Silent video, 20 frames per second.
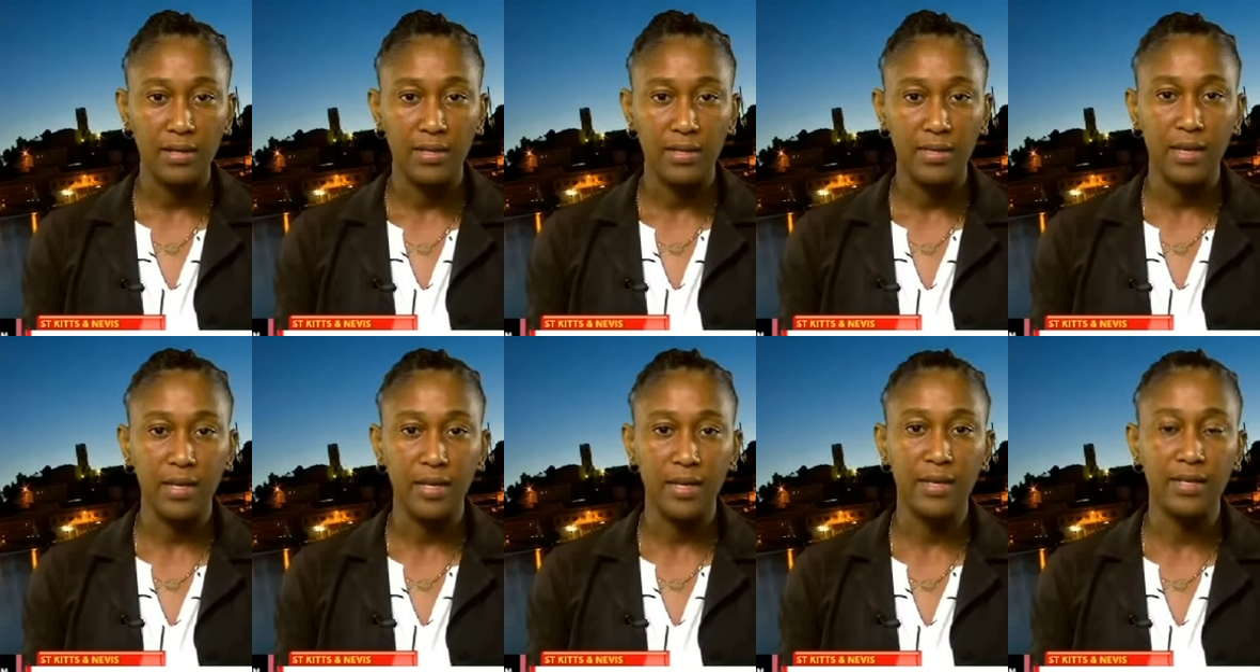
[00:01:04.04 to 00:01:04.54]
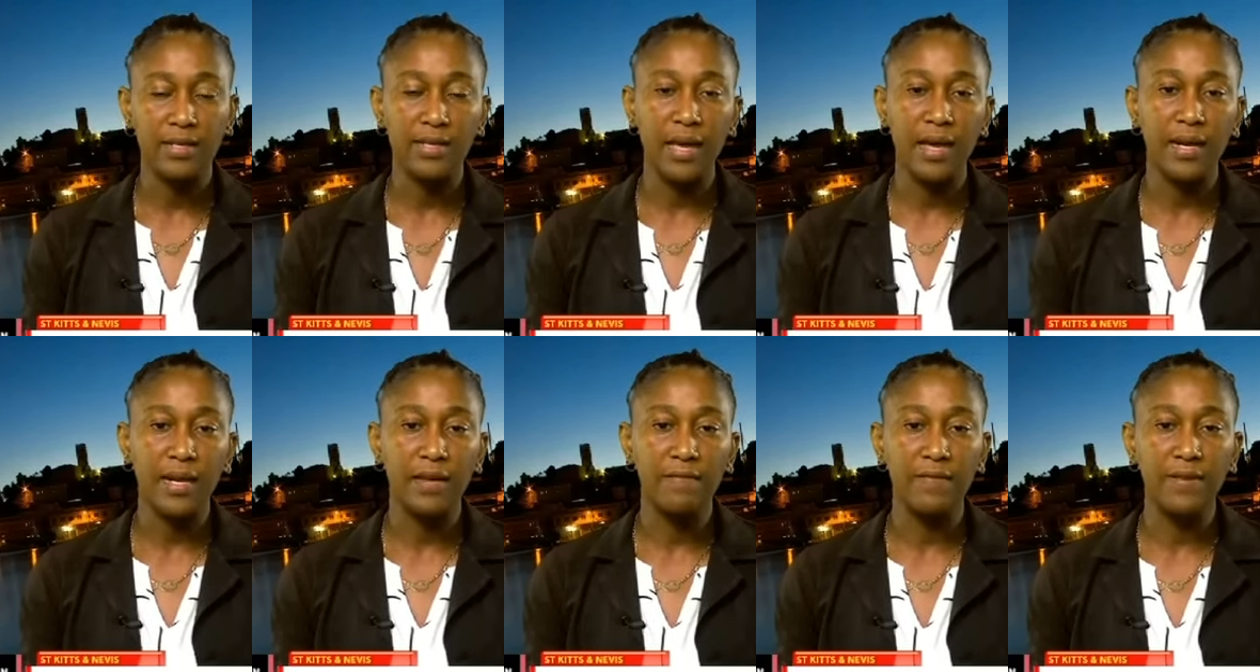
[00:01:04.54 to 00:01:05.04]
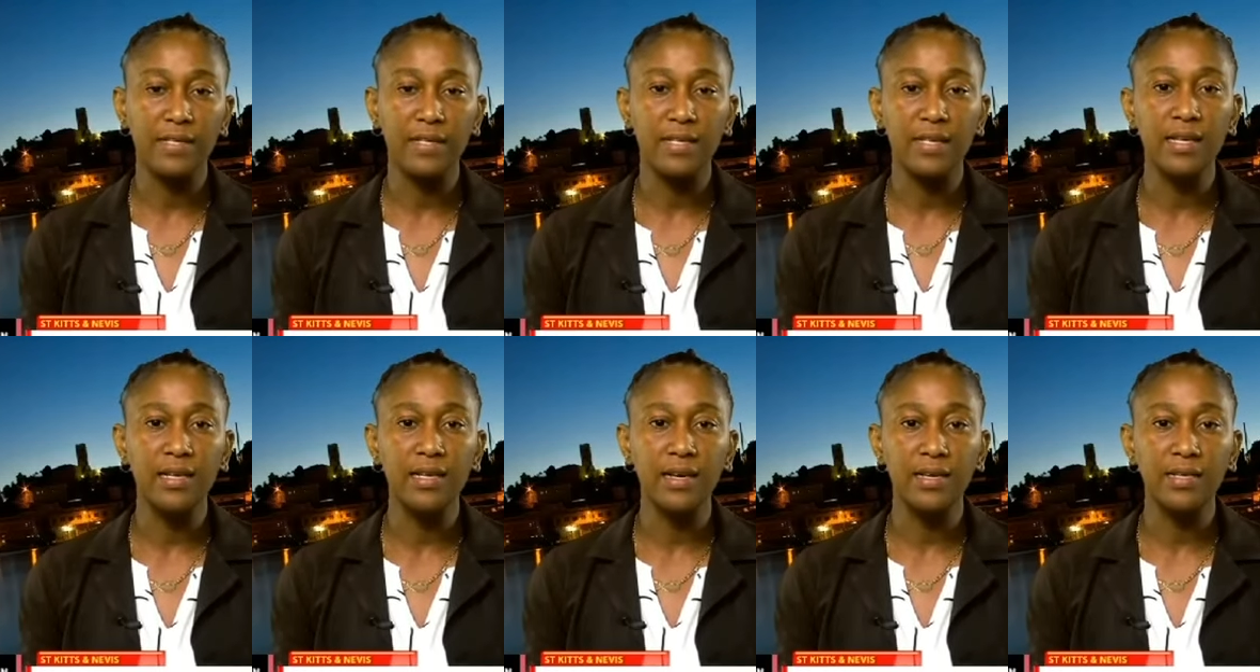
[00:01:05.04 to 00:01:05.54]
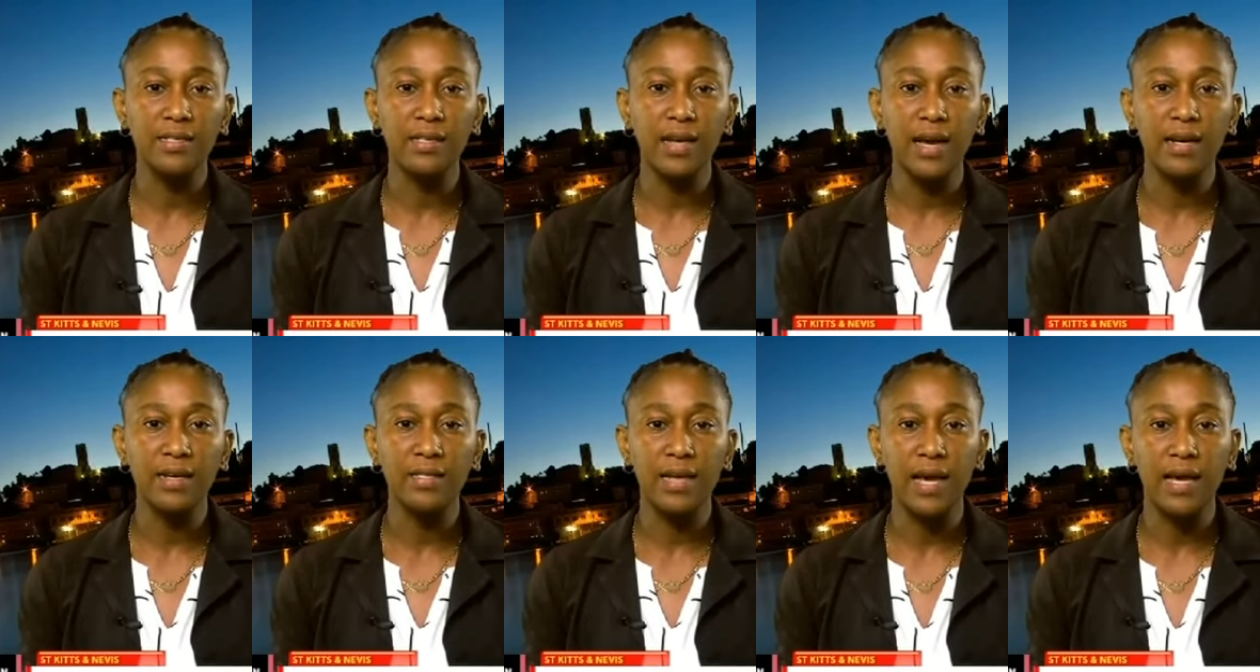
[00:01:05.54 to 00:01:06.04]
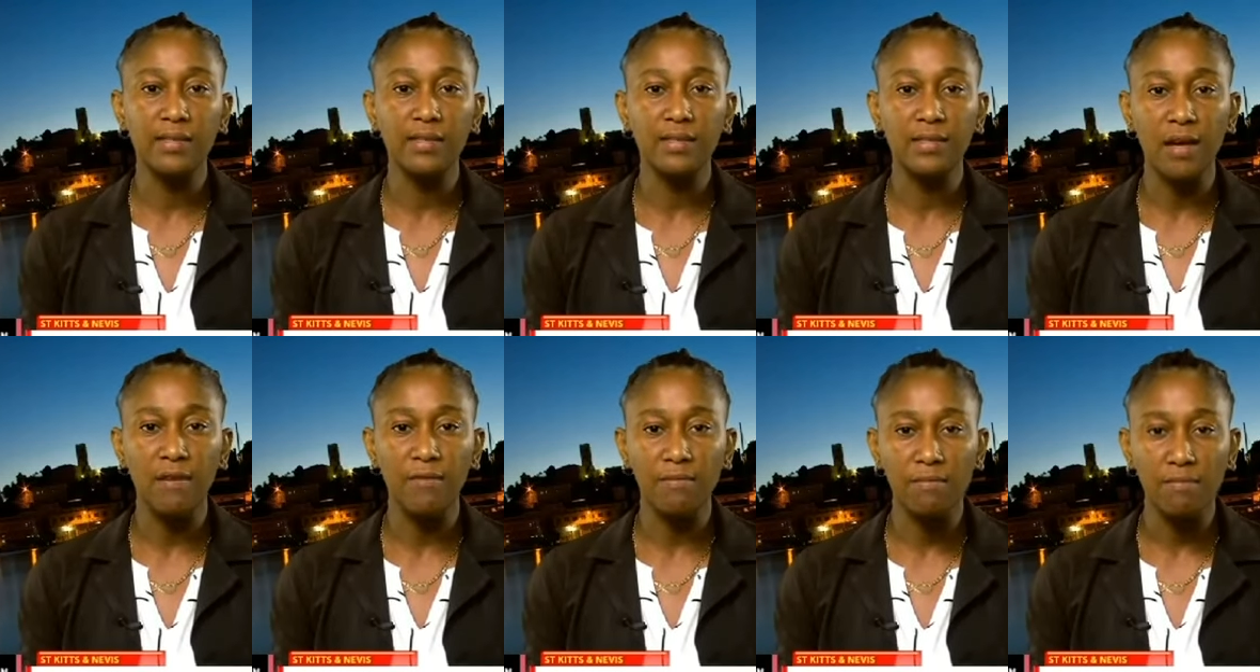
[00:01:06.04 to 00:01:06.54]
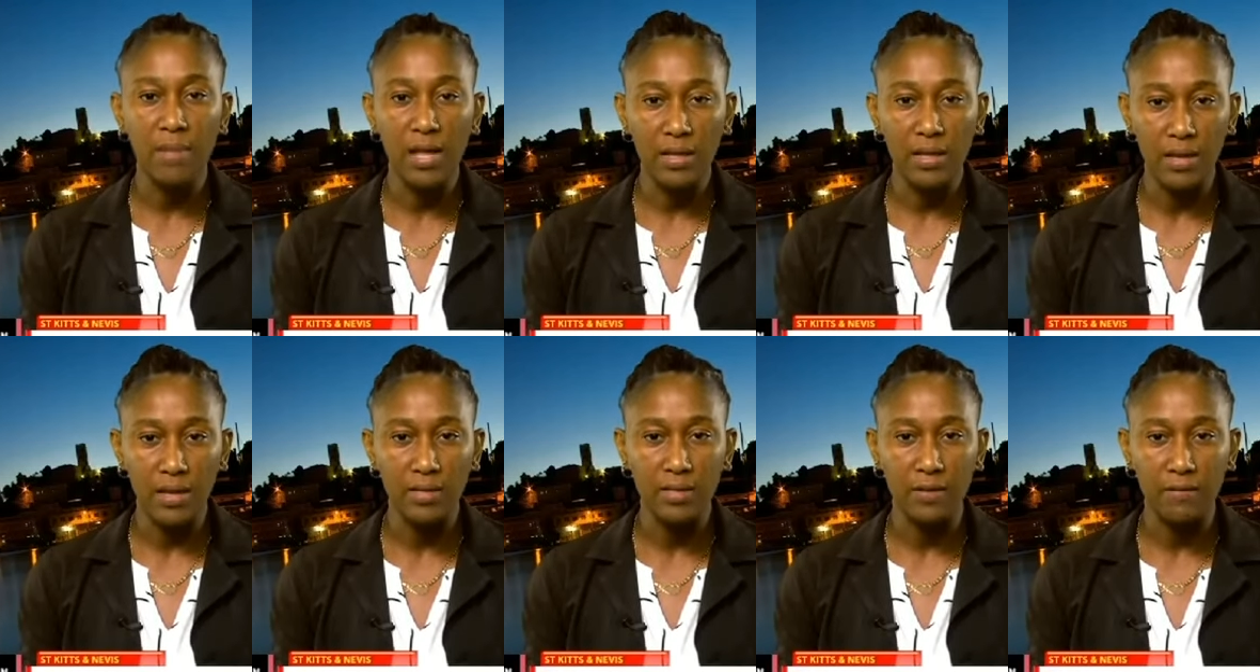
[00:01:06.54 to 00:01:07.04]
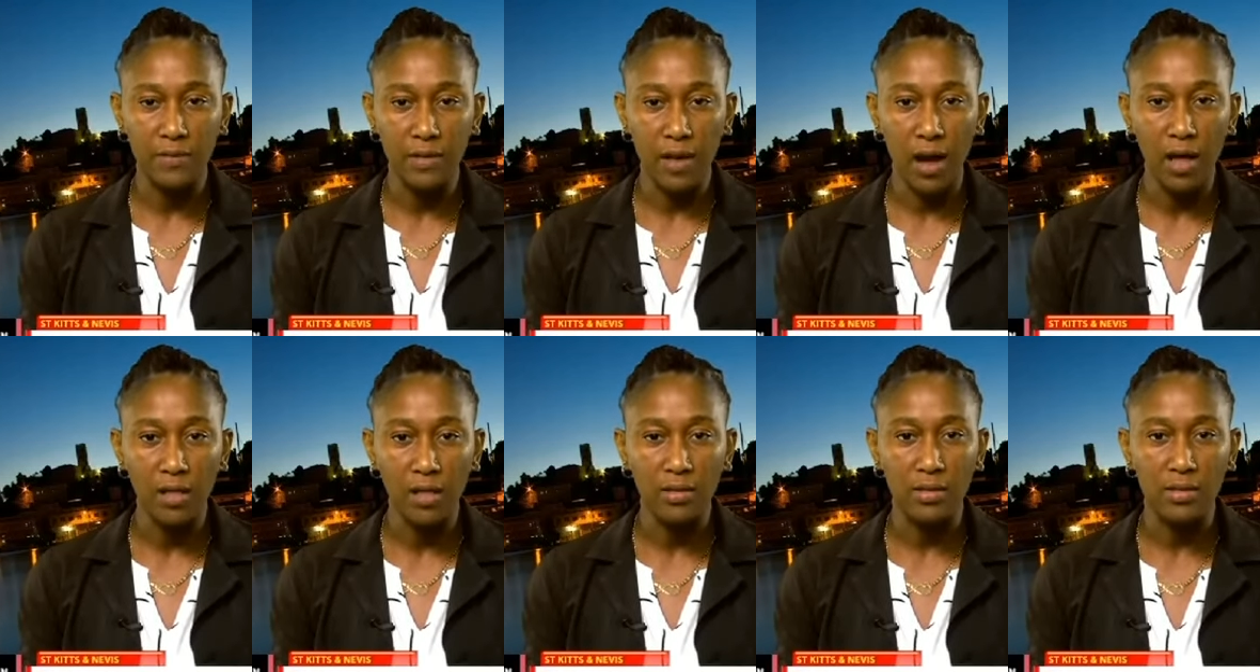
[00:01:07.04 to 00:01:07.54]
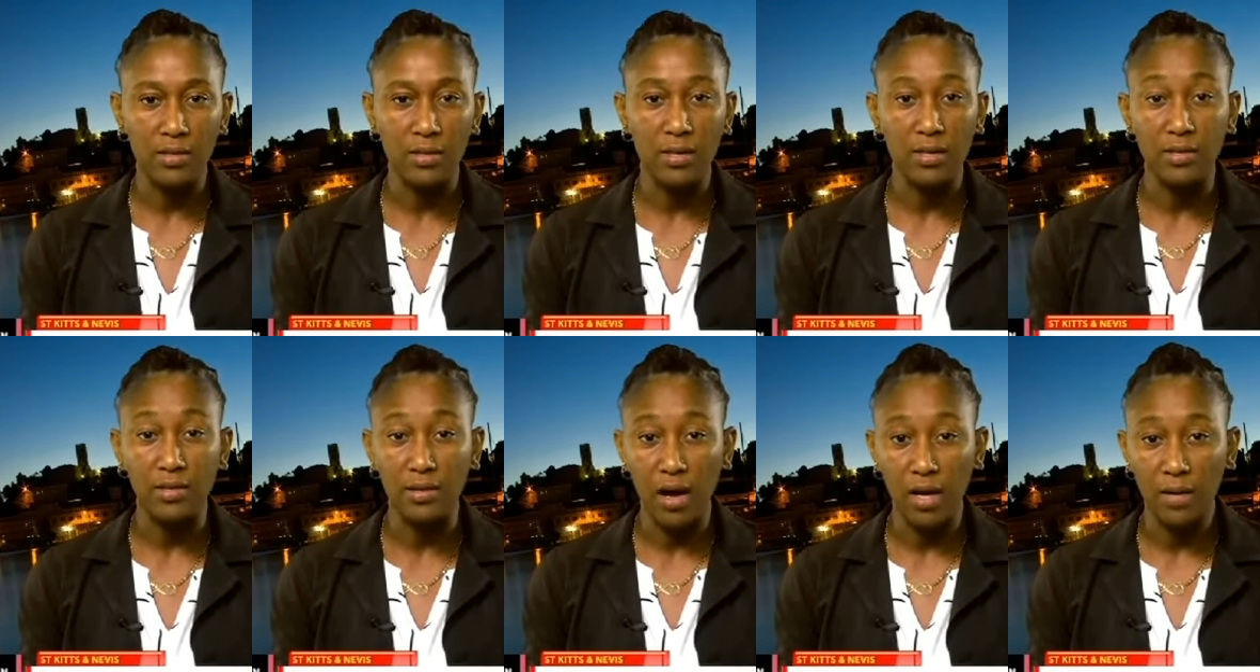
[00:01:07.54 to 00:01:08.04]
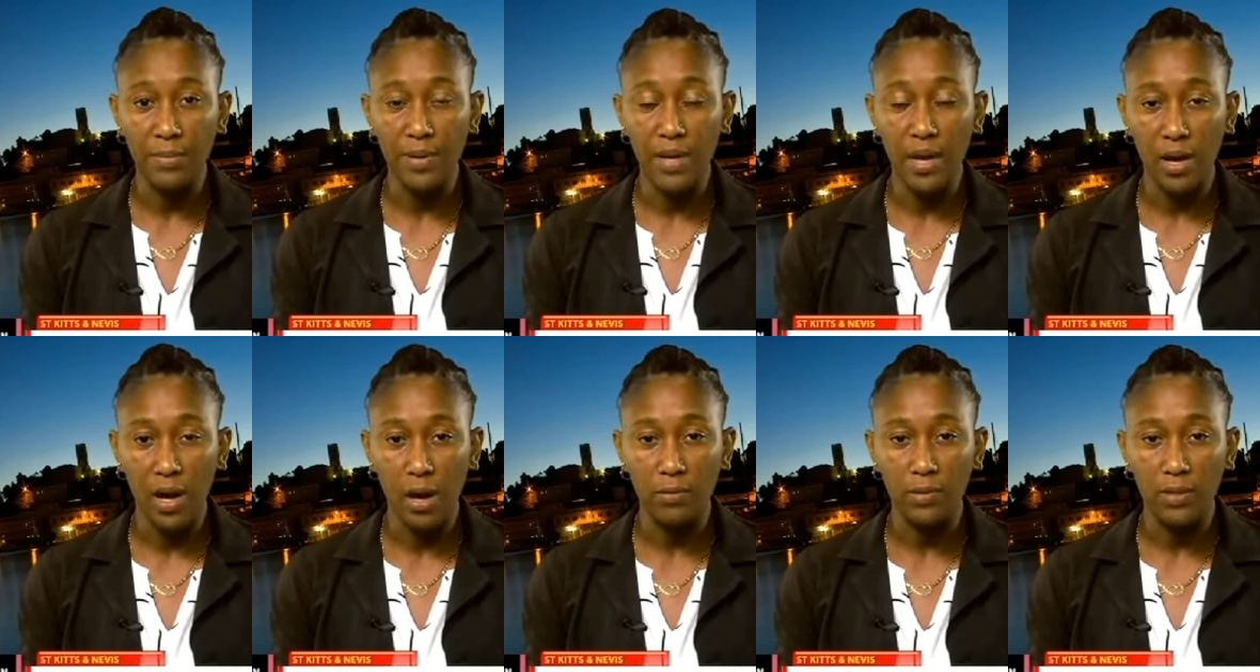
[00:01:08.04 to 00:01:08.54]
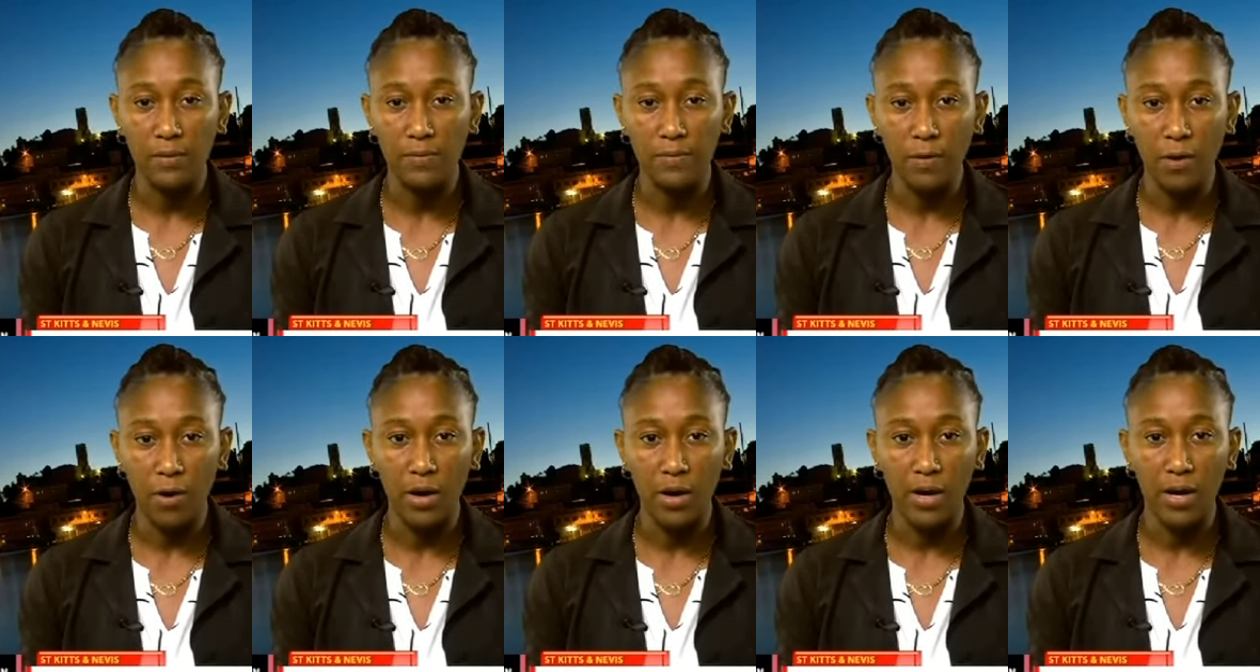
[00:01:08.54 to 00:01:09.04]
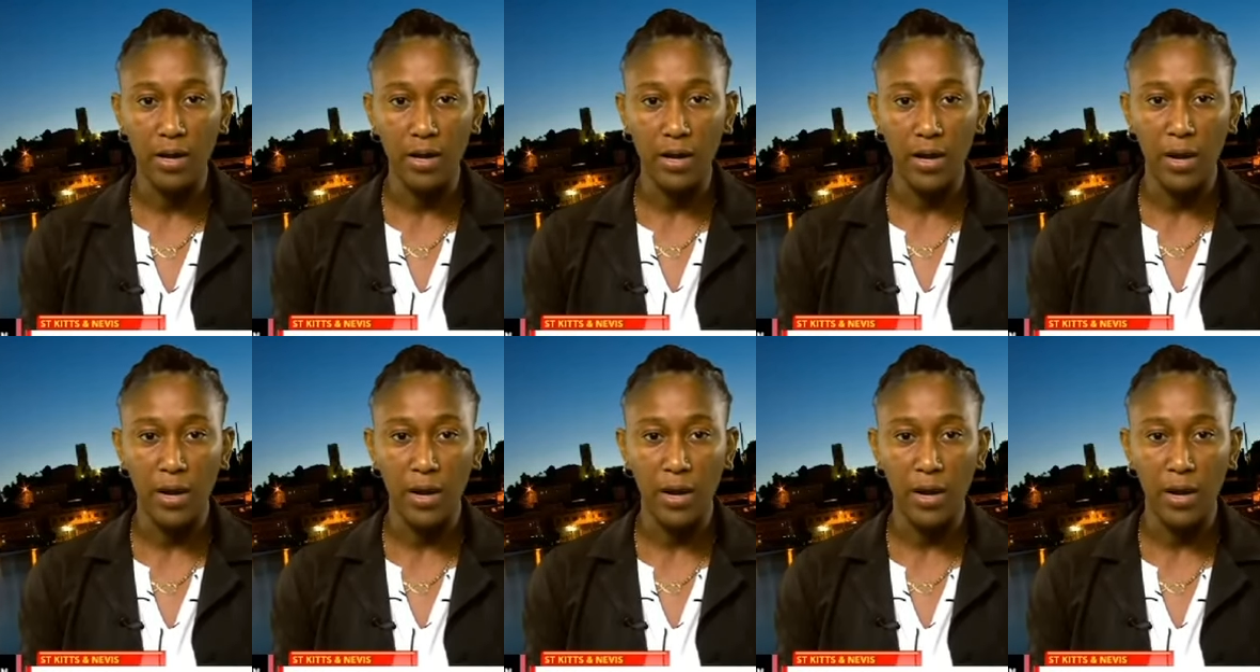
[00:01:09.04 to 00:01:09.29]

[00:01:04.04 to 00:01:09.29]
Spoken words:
The St. Kitts and Nevis leader said tens of millions of dollars could not be accounted for